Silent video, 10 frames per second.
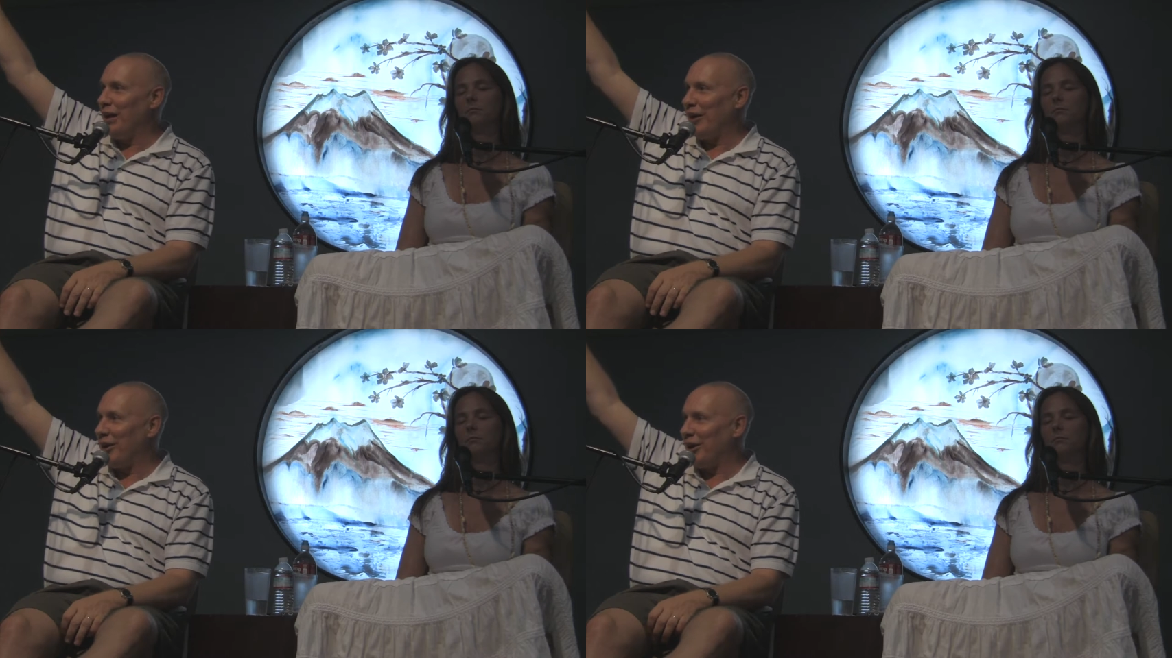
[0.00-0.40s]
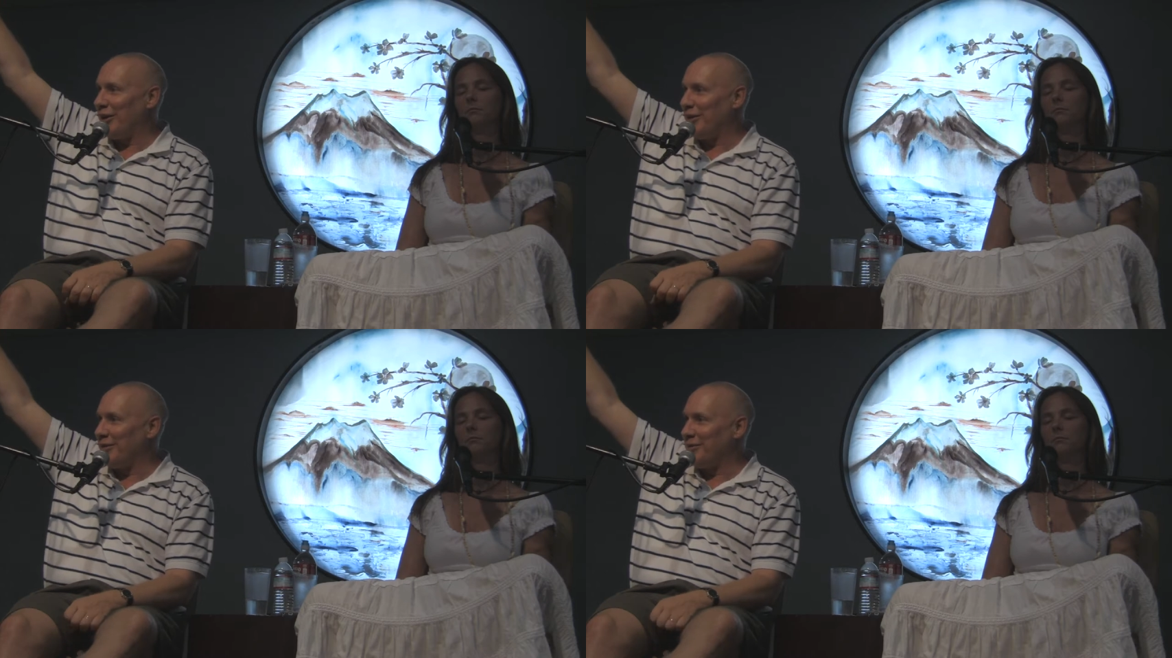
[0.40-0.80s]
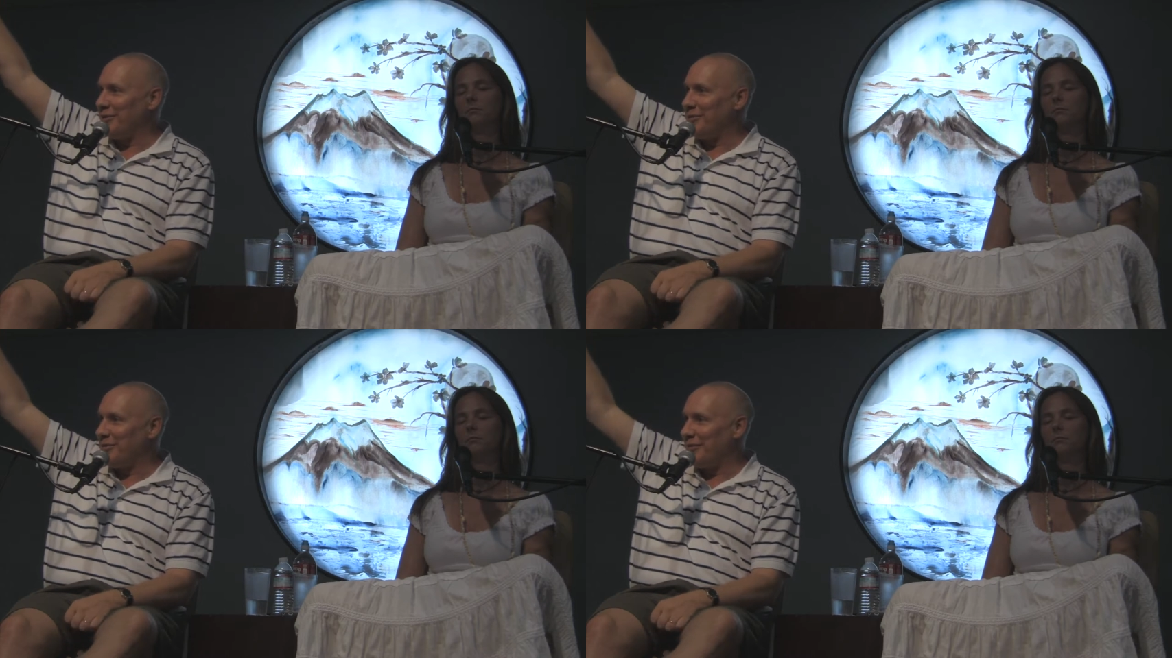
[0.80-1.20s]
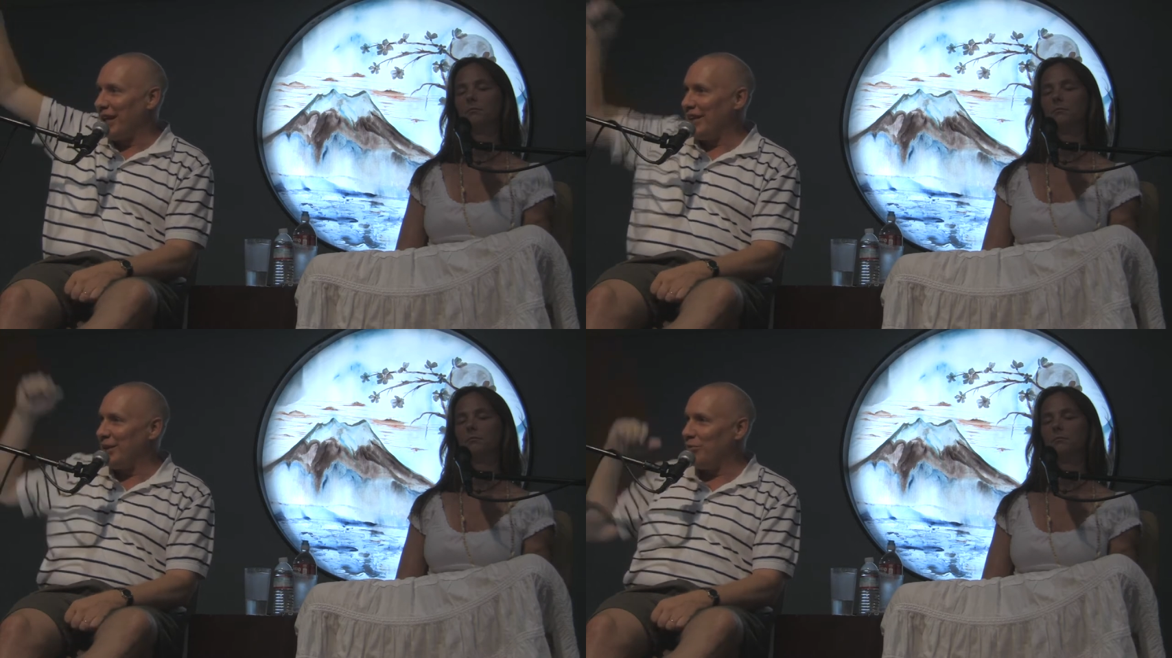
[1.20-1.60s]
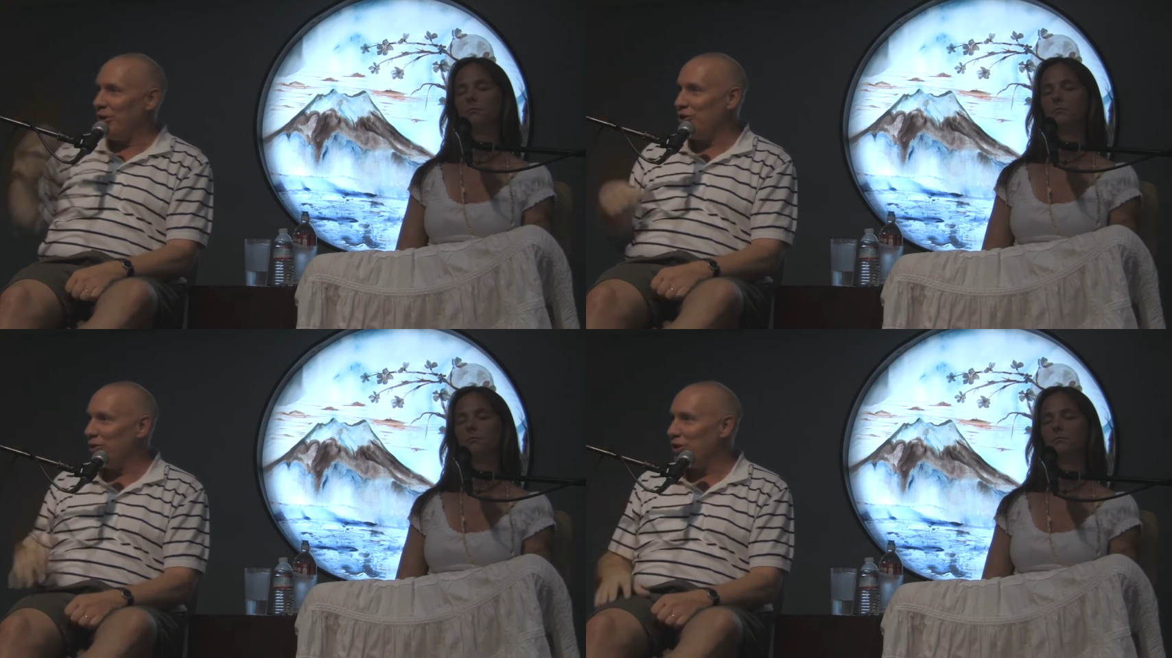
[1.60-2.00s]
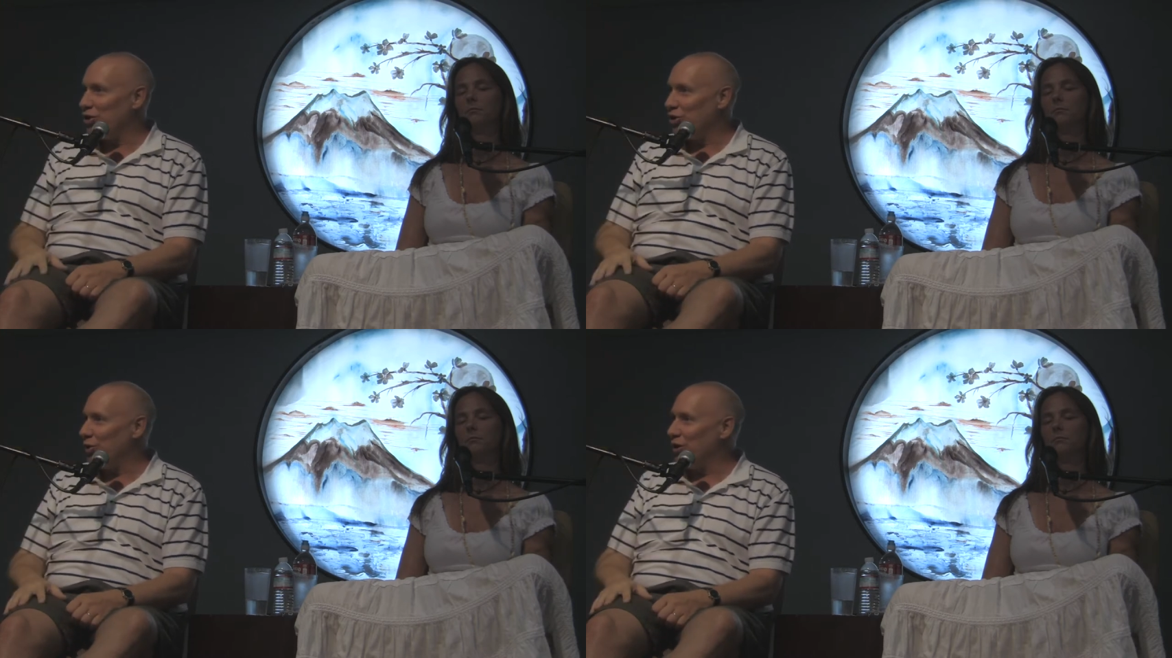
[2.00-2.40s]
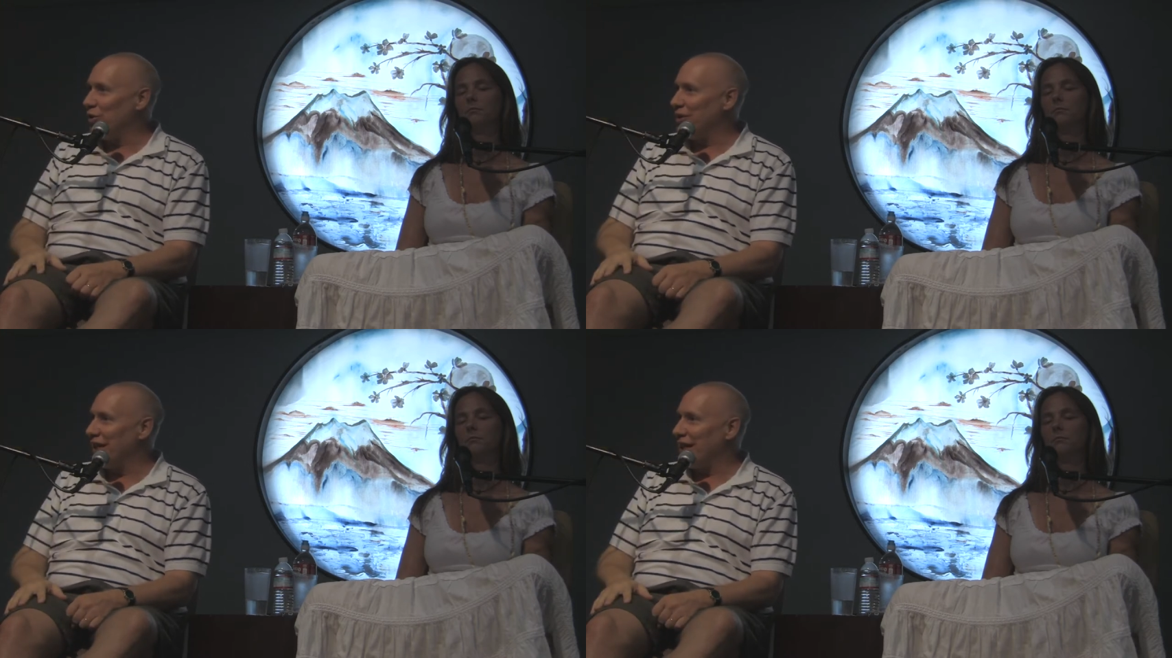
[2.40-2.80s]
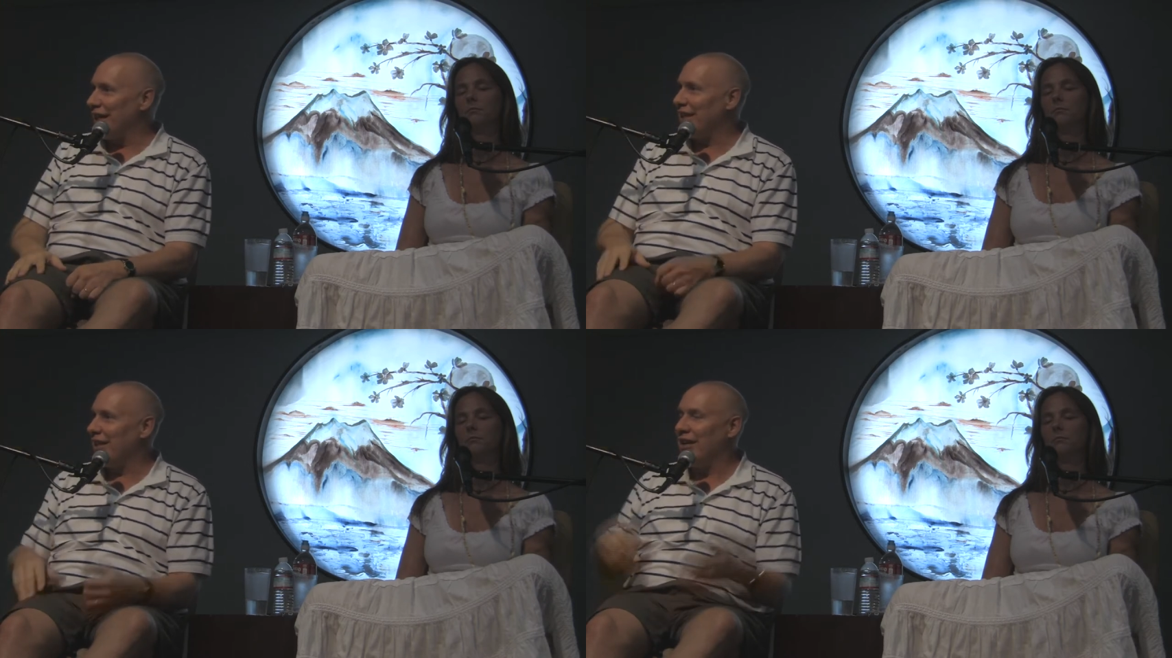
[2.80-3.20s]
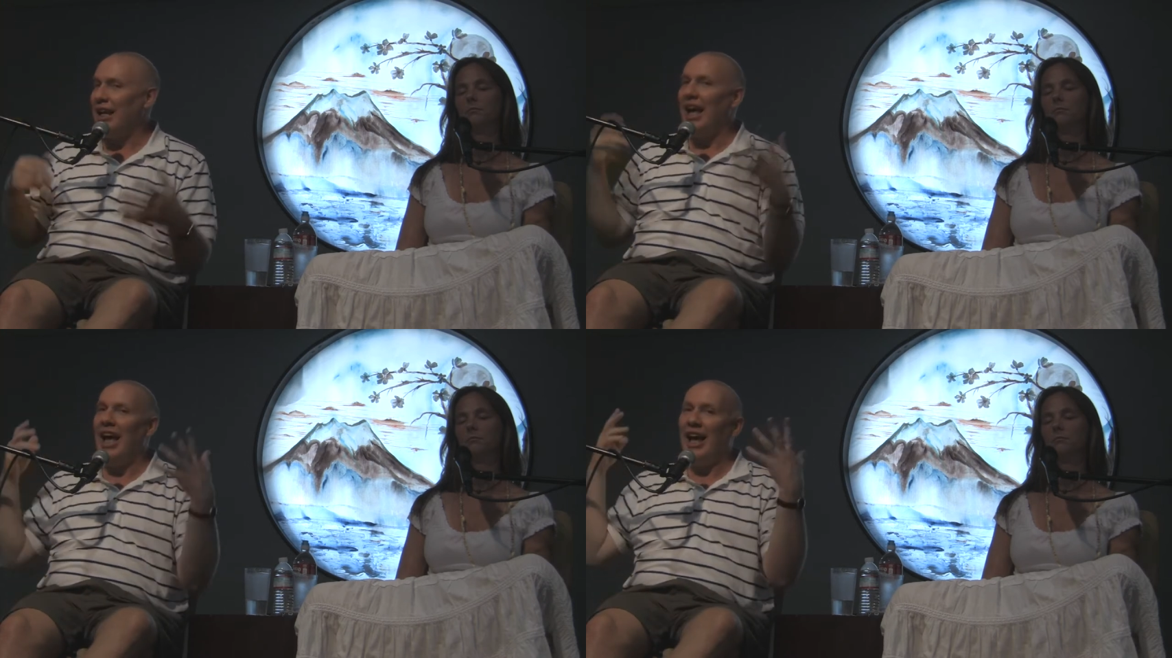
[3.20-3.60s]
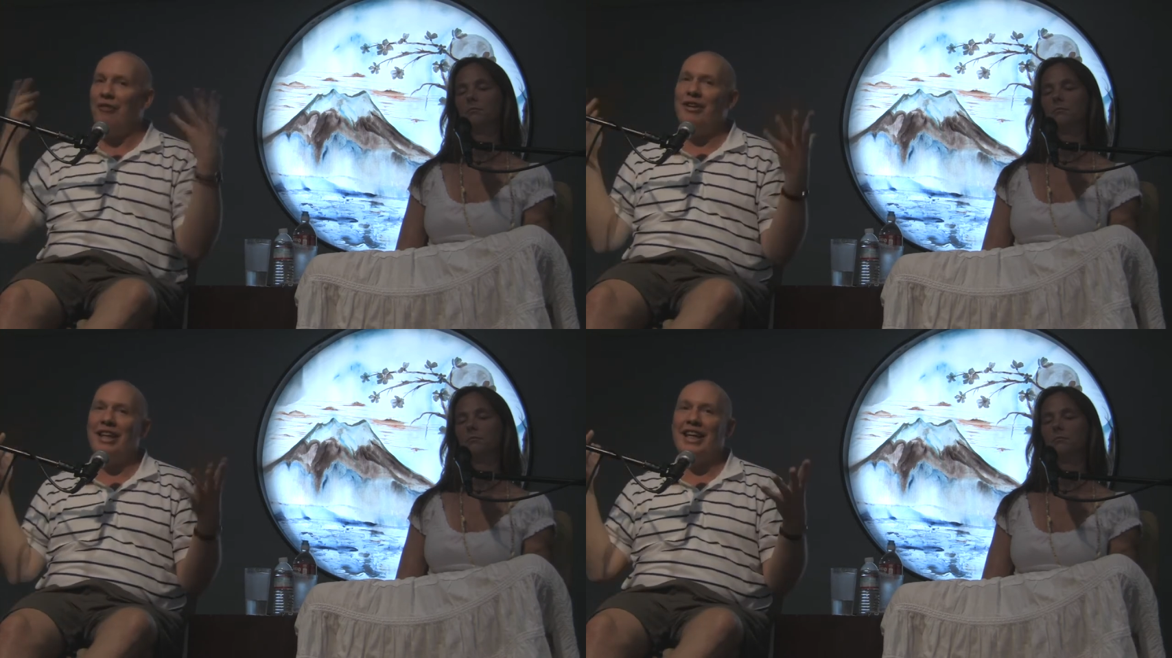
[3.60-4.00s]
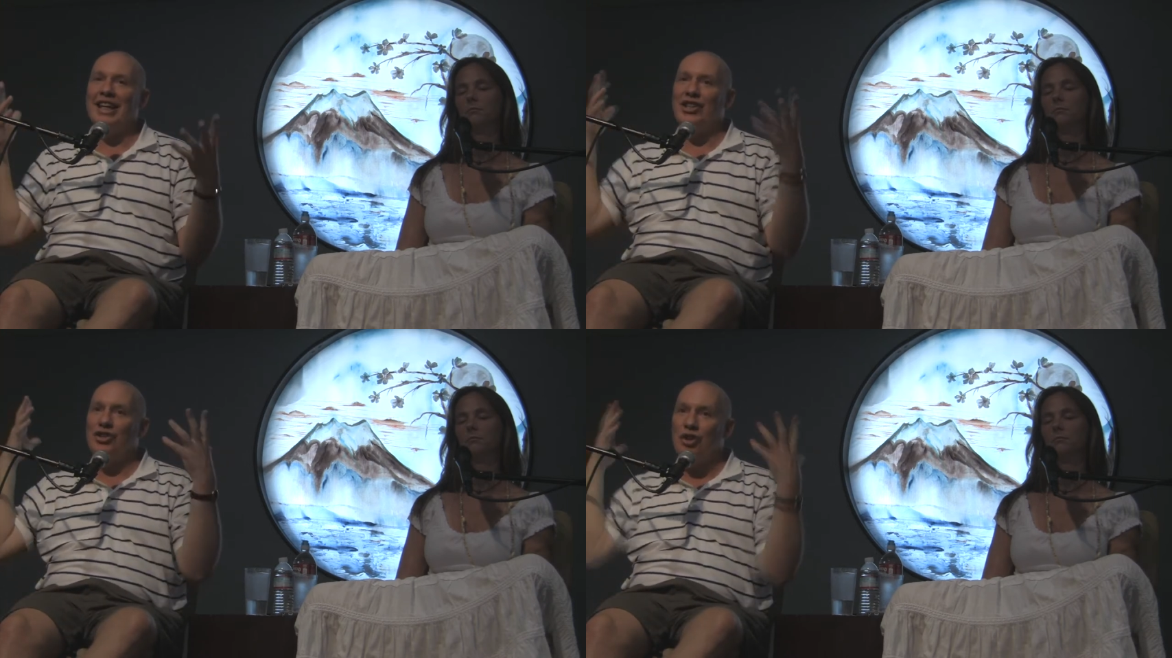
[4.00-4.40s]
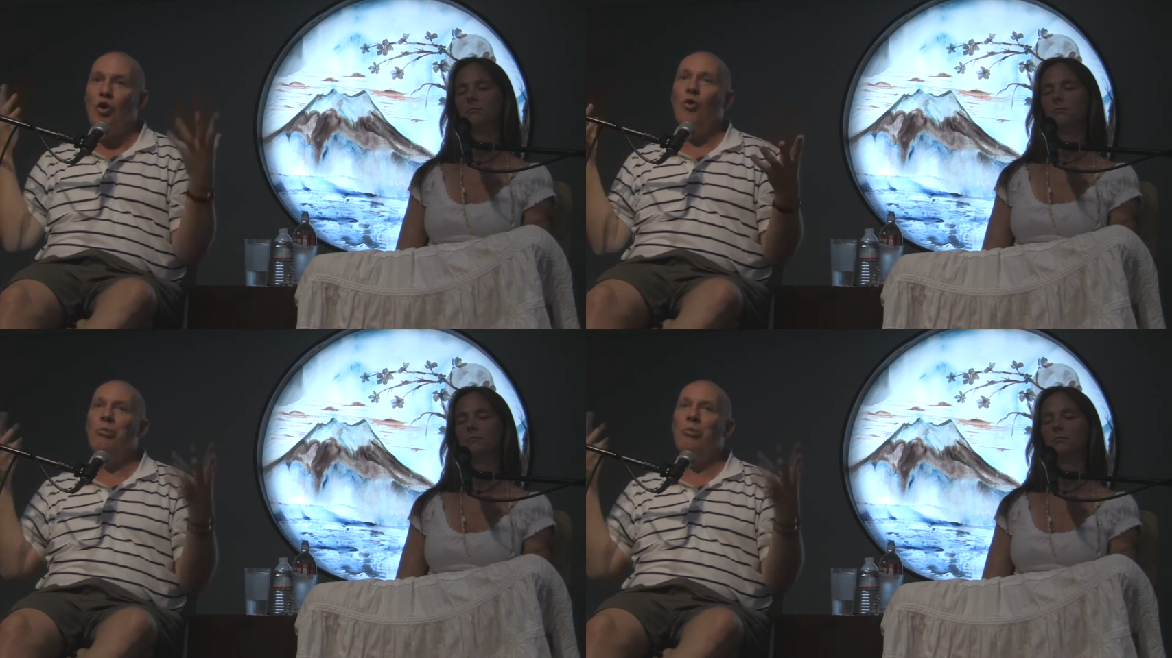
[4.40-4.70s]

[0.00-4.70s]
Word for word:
Speaker 1: down here. And I said, what's your issue in New Zealand? They said, everything is so